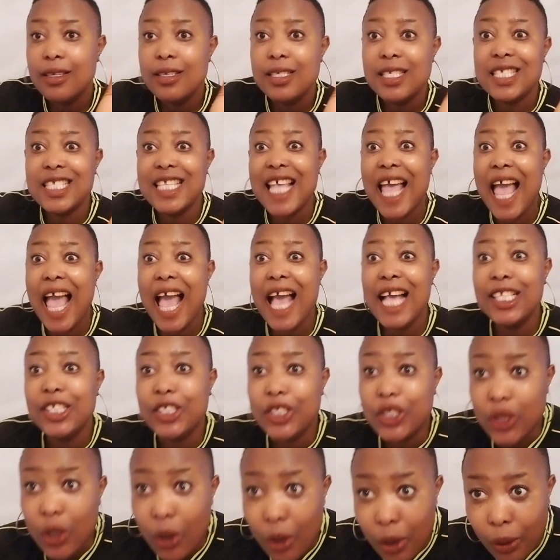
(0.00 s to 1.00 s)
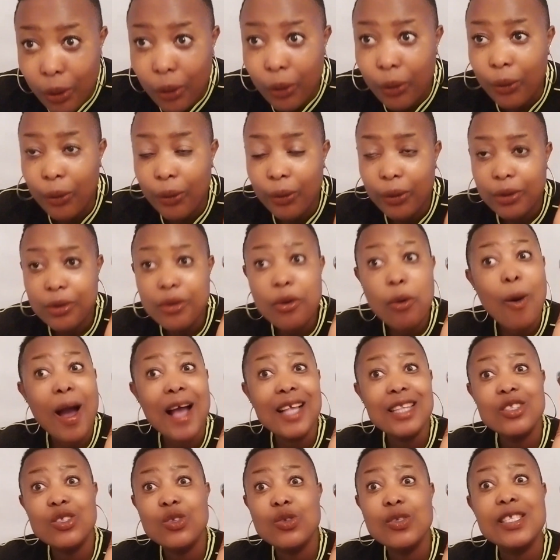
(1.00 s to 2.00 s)
Say, Joe, you
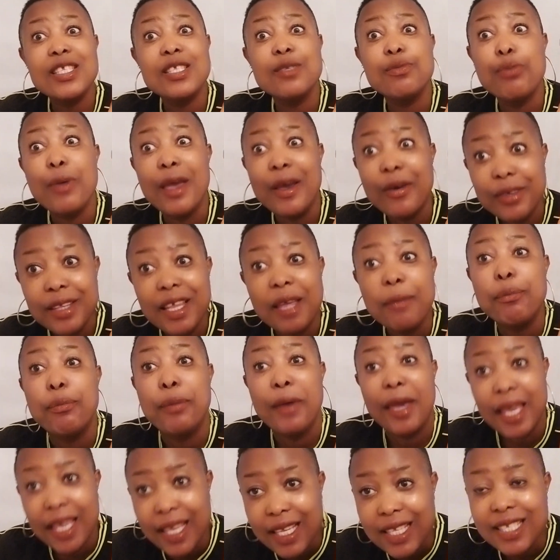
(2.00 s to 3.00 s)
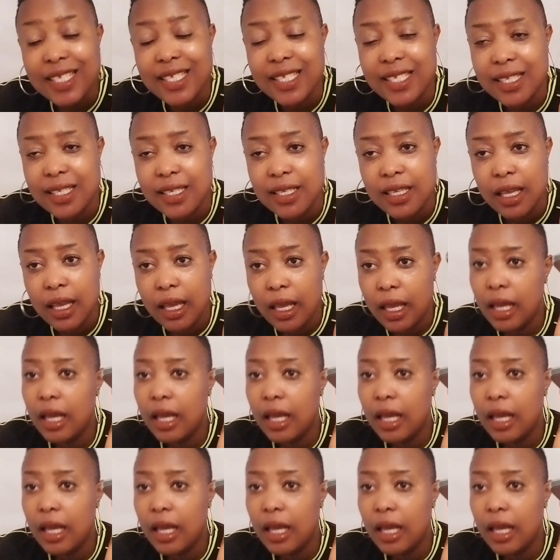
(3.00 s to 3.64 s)
want to spill the beans?